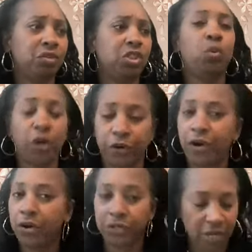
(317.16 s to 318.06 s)
wanted her
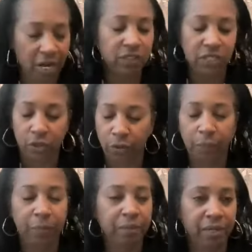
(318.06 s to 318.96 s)
daughters to obviously to grow
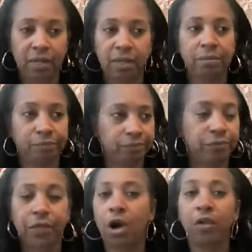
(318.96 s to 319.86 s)
up and be
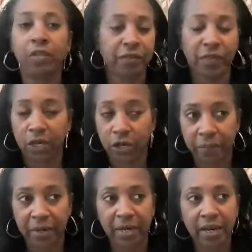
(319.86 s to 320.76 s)
all they could
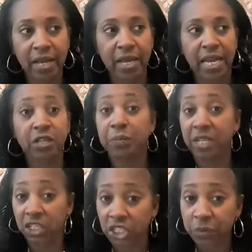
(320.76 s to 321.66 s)
be. And
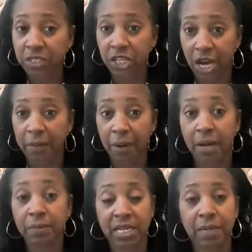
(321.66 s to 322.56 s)
because she was a young
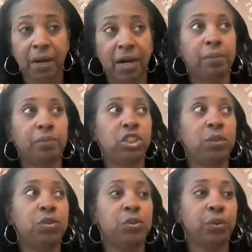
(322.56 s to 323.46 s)
mom, teen mom, she
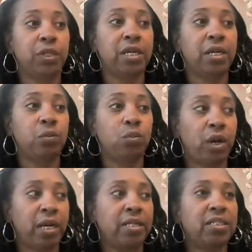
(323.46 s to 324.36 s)
was really
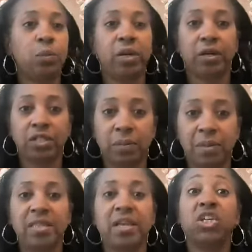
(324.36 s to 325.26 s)
wanting someone else to
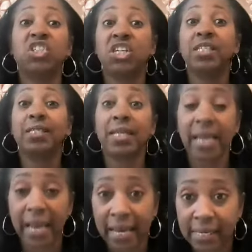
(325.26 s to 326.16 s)
be there just in
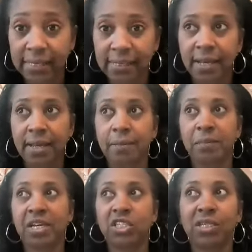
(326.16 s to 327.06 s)
case,
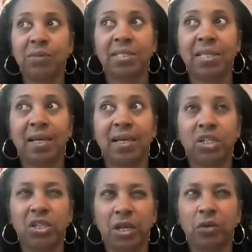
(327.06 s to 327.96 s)
because she was like,
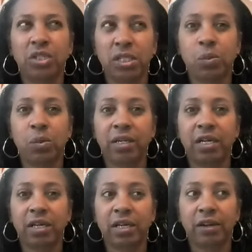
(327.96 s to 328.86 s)
someone,
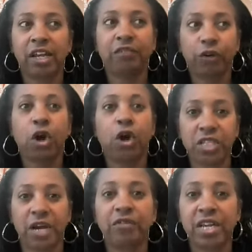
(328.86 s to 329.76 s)
if her
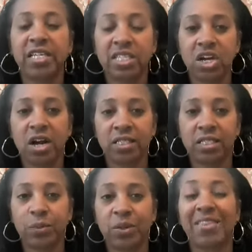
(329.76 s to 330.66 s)
daughters ever needed to talk to
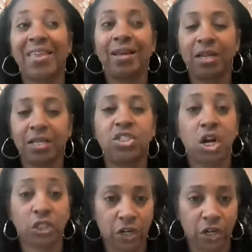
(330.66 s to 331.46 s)
someone and they couldn't talk to